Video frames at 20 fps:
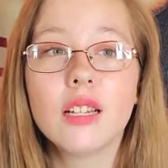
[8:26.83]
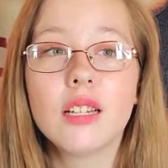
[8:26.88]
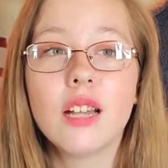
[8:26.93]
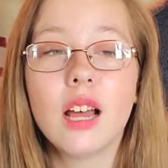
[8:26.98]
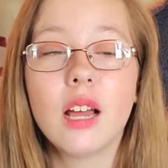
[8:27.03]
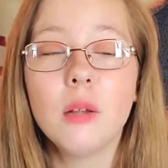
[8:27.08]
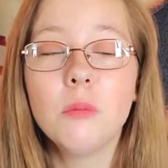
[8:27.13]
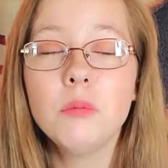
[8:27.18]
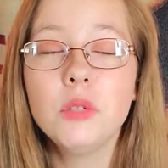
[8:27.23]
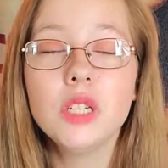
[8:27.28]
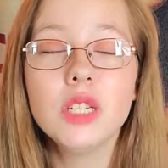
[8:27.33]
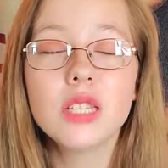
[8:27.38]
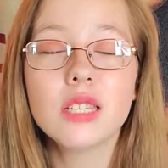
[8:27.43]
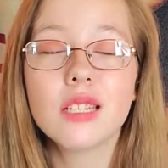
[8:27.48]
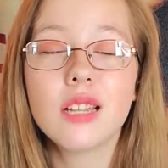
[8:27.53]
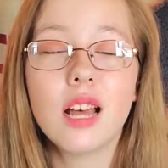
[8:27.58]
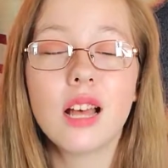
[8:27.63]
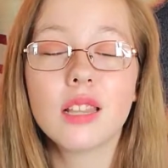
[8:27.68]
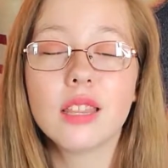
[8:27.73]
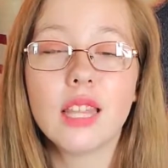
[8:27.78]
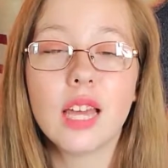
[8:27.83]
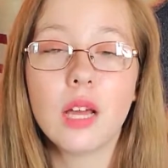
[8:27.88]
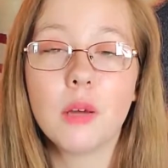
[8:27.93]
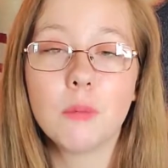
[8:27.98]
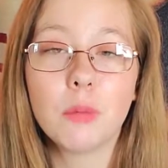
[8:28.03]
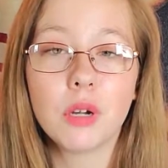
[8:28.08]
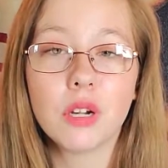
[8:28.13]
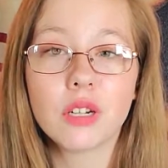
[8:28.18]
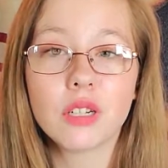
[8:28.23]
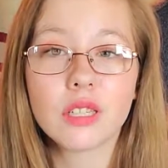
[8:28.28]
and I'm just not
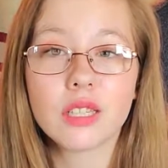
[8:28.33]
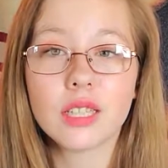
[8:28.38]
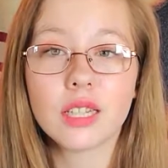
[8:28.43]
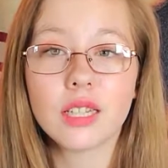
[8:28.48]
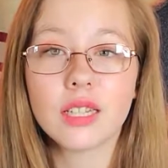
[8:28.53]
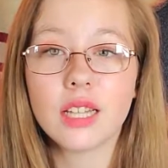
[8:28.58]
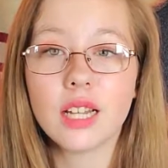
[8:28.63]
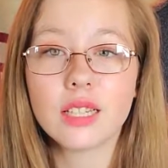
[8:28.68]
that person.